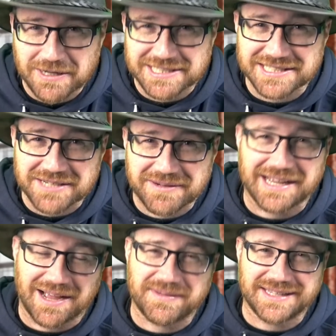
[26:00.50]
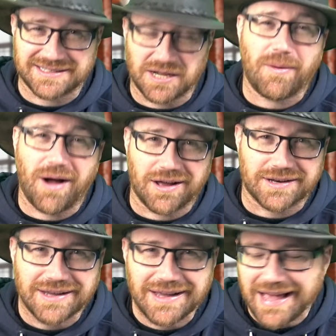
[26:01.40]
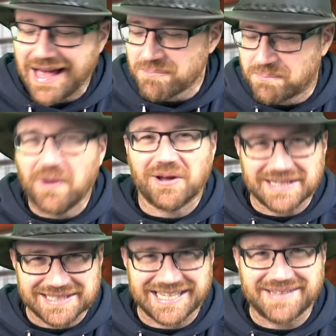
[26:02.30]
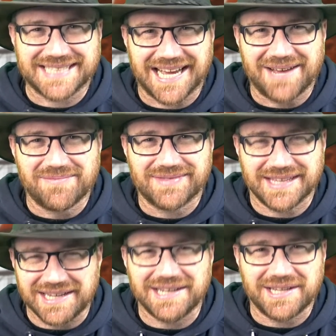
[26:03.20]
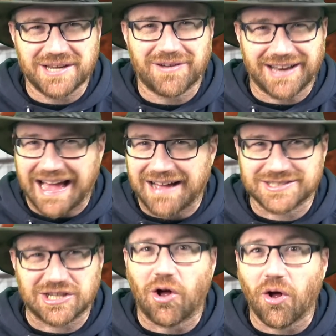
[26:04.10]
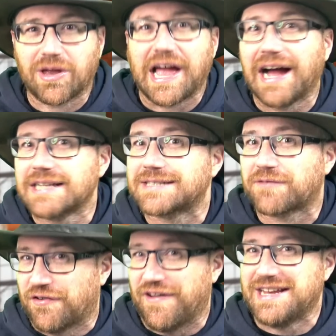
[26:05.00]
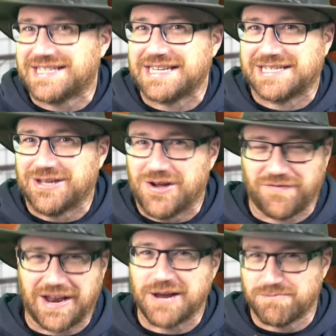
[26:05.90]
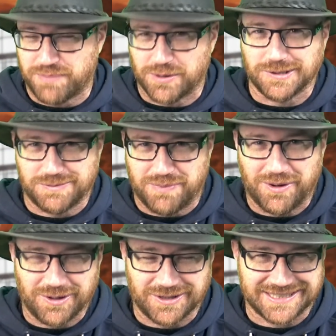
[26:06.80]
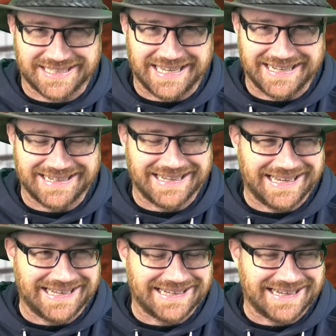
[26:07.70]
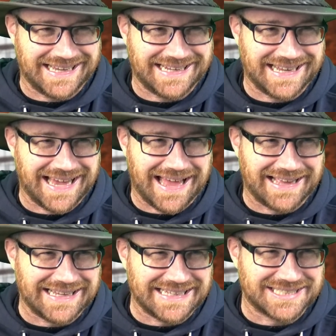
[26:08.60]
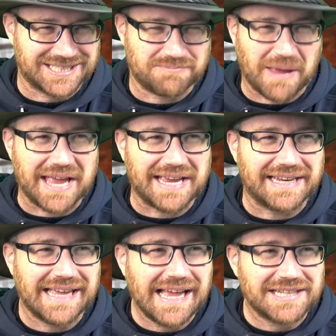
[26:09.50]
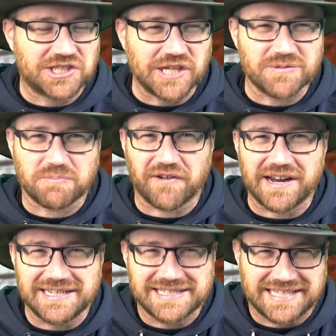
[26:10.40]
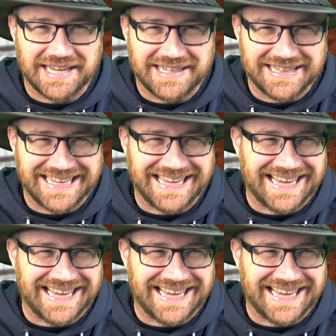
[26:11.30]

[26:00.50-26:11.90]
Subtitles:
way to do it. I mean, come on. But at the same time, the EU allows all kinds of crazy stuff like bull's balls in Spain, sheep's brains in